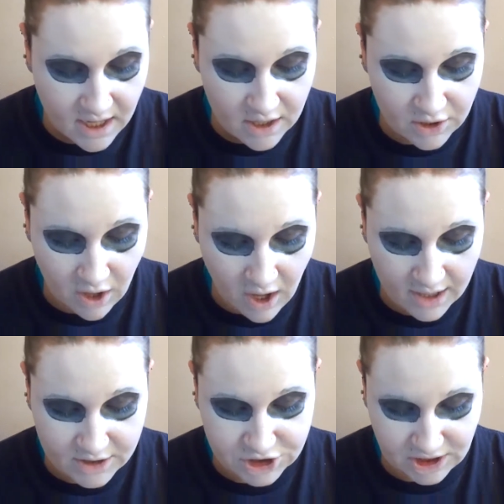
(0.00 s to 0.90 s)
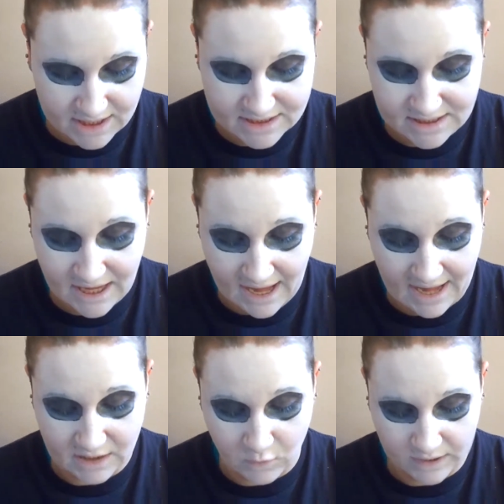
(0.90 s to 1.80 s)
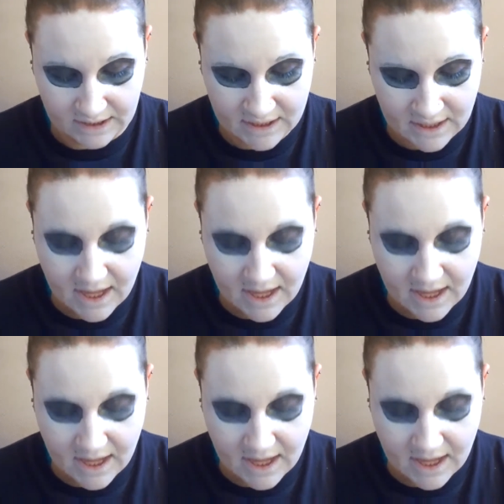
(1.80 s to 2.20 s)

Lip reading: not just at Halloween.